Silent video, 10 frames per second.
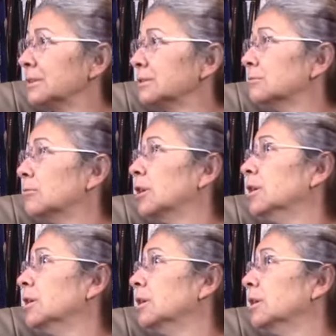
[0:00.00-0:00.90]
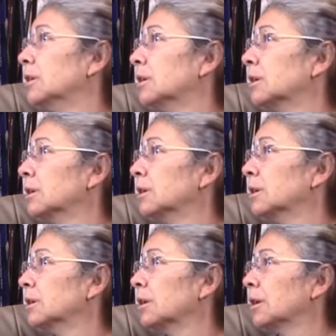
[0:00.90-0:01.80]
What? Are we
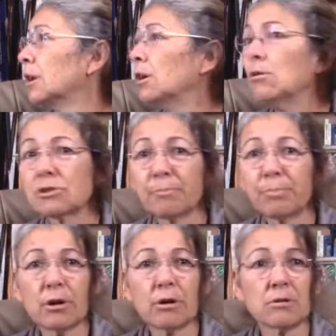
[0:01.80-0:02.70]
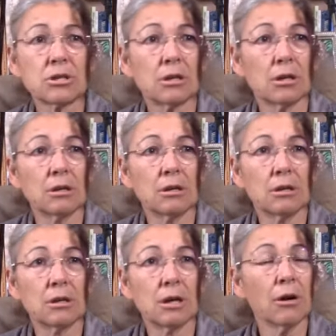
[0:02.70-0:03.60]
doing? Oh, supporters tonight
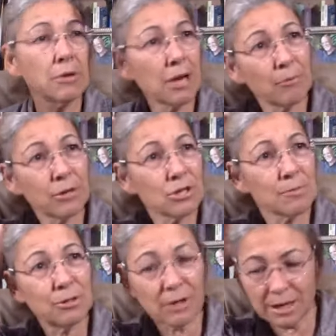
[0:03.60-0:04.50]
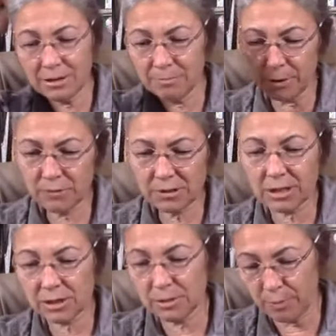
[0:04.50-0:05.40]
oh yeah, we should be doing. I didn't post
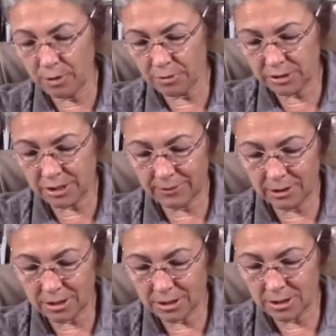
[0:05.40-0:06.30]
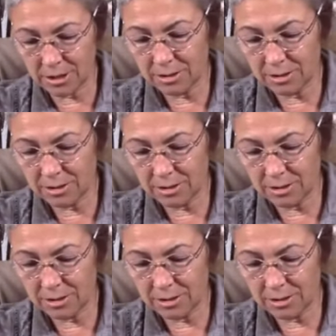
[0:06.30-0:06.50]
that supporter seven o'clock tonight.